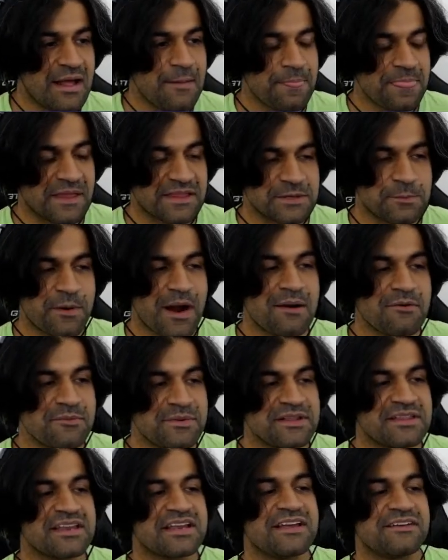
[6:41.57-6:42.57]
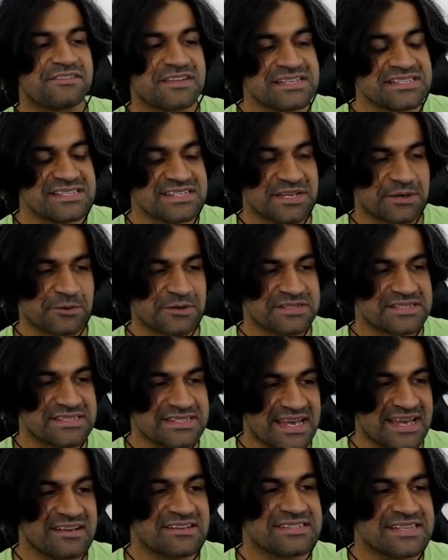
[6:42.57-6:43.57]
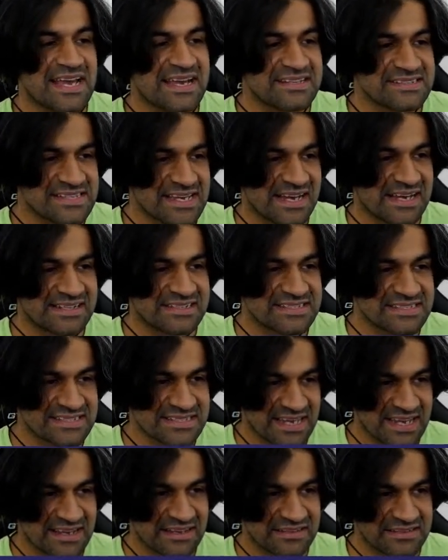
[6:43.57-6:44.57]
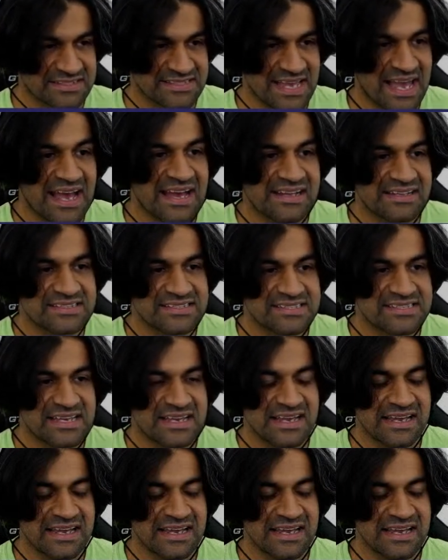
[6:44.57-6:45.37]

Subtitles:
that the probability of this sequence, tails, heads, heads, tails, heads,